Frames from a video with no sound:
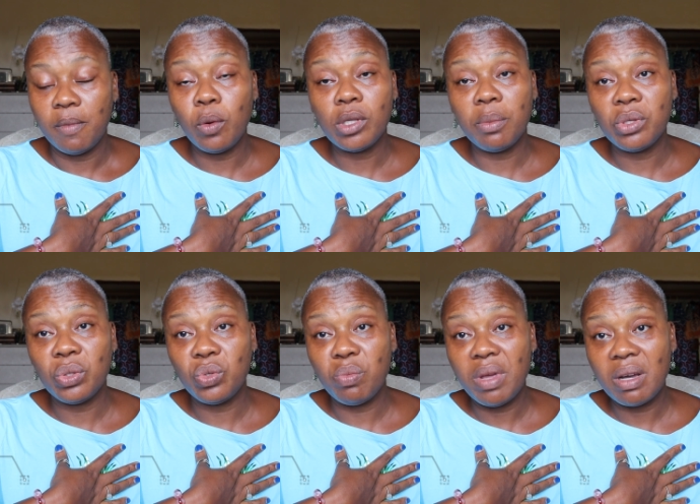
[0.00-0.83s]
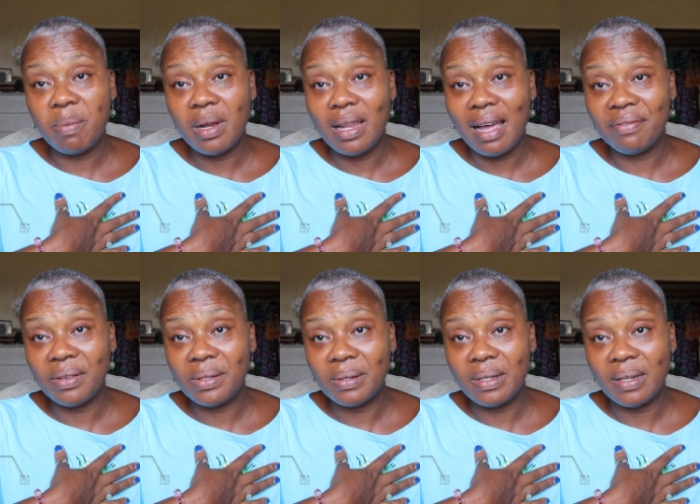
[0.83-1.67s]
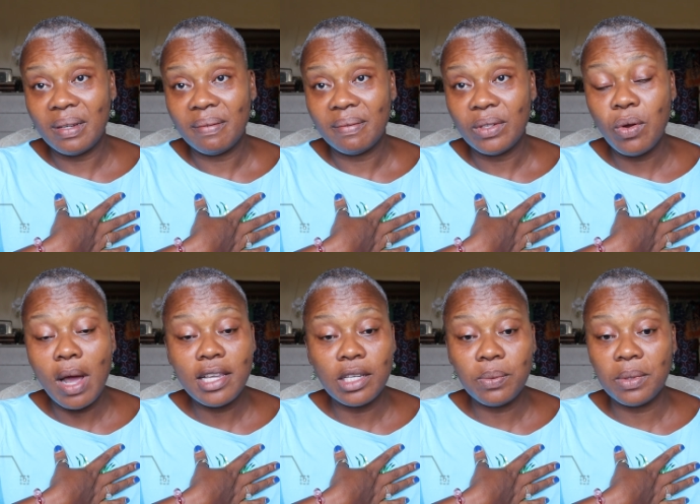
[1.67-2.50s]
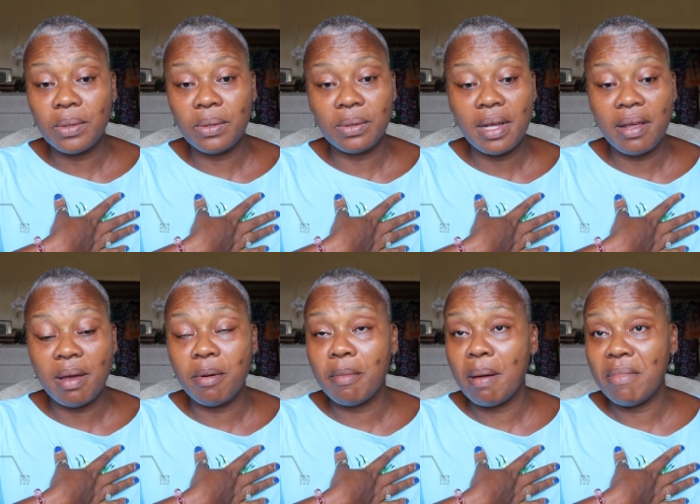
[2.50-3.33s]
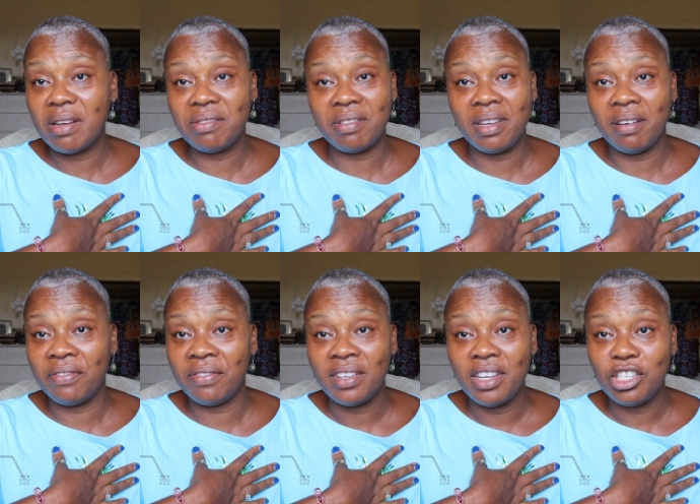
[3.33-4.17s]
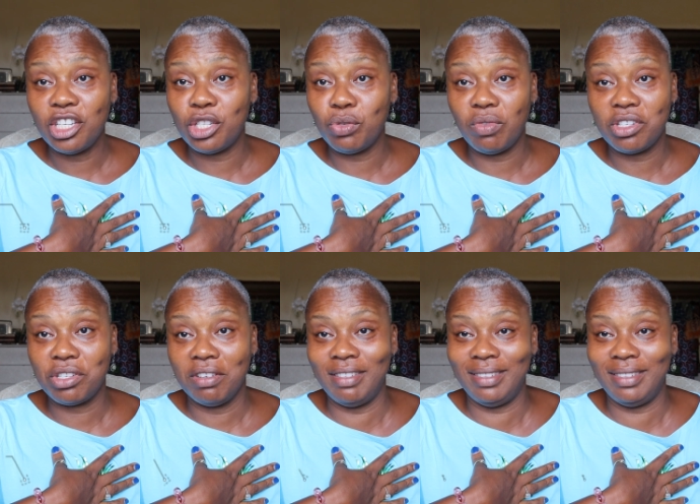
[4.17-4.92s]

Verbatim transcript: But we're supposed to do makeup and laughter today. No, I just wanted to tell you about my mental health situation.